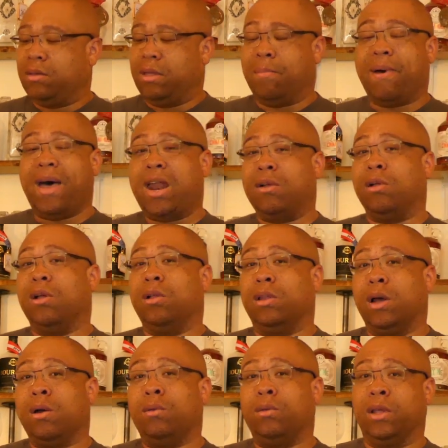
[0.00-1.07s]
The bottle
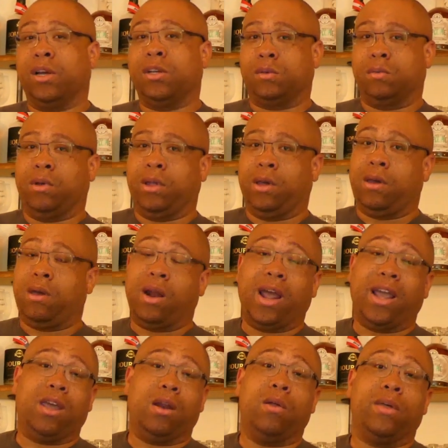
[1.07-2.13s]
alone looks really good.
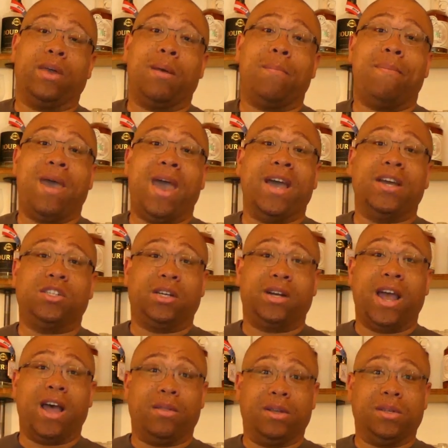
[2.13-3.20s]
I can only imagine
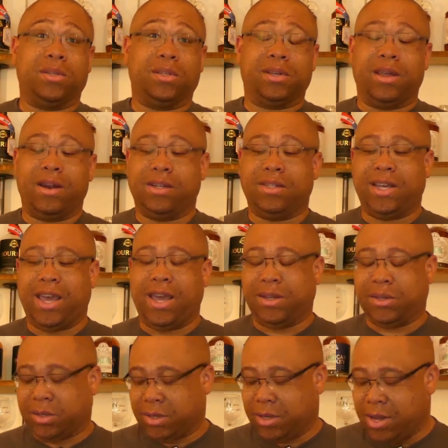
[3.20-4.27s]
how this is going to
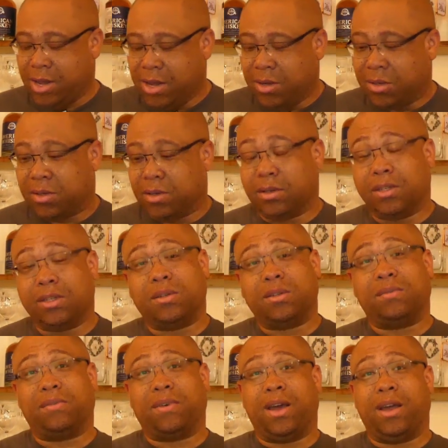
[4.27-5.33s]
taste. So
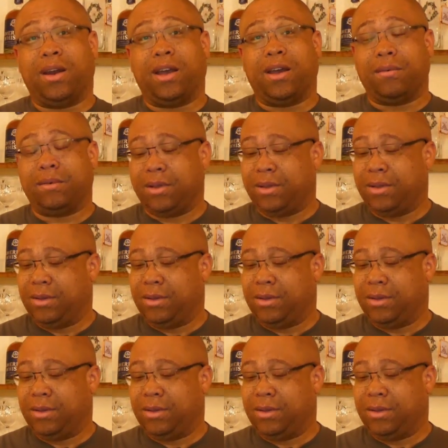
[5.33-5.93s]
let's find out.